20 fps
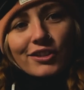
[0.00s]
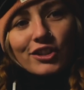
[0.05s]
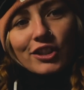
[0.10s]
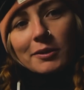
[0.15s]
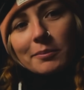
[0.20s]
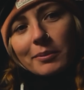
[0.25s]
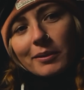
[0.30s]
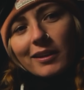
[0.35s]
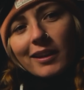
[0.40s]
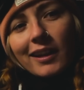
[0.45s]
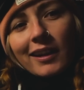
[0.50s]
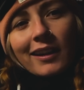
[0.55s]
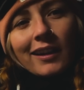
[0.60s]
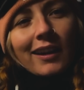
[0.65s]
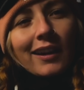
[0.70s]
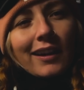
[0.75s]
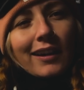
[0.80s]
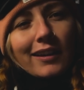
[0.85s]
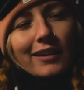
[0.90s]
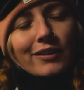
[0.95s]
cheaper than
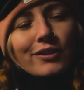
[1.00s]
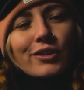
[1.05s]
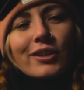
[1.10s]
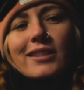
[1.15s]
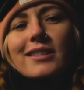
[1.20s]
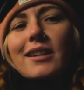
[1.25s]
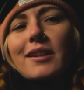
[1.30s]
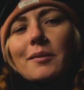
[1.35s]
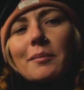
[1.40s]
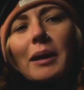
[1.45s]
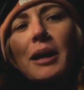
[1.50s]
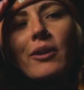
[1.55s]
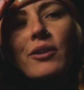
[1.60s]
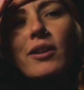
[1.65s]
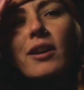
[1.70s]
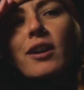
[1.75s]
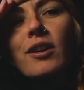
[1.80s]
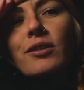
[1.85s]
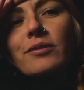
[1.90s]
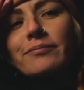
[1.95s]
uh, drinks on the mountain
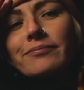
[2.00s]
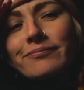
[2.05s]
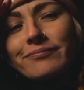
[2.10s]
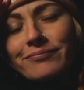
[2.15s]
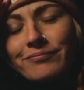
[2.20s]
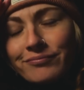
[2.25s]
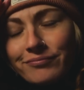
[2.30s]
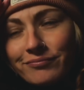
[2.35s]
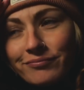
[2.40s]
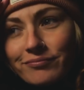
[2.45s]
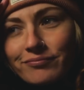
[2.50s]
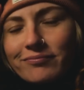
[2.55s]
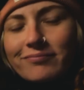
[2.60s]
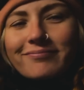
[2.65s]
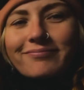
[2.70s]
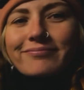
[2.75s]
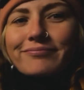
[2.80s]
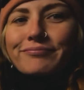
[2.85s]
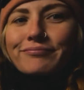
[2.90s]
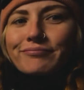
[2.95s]
though.
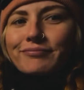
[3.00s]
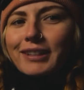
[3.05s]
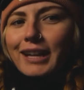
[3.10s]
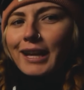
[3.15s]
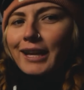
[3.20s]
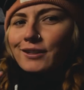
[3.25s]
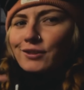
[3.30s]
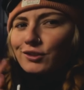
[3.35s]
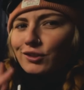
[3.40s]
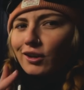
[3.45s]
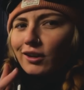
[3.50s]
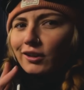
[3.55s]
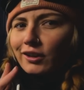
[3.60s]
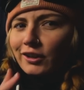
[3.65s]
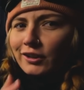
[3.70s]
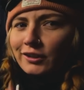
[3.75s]
And stronger.